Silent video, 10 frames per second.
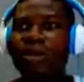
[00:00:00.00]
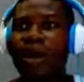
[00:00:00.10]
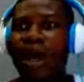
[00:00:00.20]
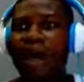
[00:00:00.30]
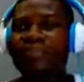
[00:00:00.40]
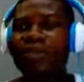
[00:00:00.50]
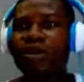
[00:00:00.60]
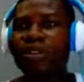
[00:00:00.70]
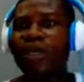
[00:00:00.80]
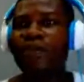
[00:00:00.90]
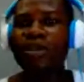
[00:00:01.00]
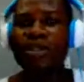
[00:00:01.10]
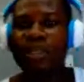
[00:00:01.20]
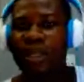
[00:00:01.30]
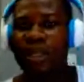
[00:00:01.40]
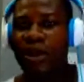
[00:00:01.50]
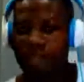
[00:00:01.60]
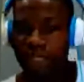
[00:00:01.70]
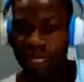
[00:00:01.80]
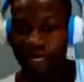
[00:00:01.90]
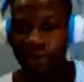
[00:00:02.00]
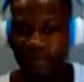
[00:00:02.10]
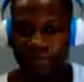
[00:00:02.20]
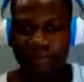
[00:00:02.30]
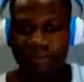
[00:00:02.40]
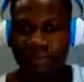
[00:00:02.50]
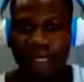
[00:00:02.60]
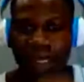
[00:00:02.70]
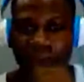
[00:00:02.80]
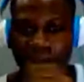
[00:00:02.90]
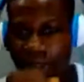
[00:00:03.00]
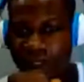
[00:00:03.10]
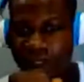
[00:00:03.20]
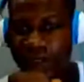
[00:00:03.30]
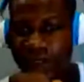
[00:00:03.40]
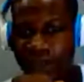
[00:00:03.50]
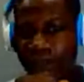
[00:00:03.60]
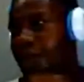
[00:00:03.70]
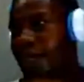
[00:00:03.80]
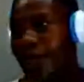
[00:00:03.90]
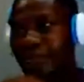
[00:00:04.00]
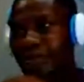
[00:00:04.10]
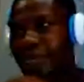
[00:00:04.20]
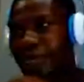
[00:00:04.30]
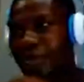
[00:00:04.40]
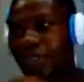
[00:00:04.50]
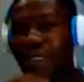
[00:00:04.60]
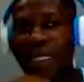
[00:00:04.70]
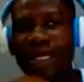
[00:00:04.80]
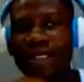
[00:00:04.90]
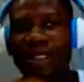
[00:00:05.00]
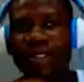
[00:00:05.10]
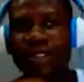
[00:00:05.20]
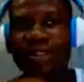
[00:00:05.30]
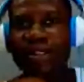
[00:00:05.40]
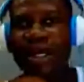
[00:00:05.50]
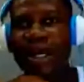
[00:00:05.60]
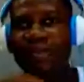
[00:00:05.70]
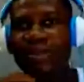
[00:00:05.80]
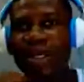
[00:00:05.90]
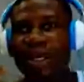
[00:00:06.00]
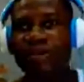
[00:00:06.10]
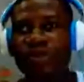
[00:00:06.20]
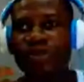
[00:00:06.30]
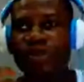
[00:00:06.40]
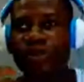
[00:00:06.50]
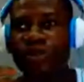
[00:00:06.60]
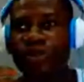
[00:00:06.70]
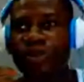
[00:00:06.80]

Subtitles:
I'm not giving any guarantee, but all I'm saying is I'm here to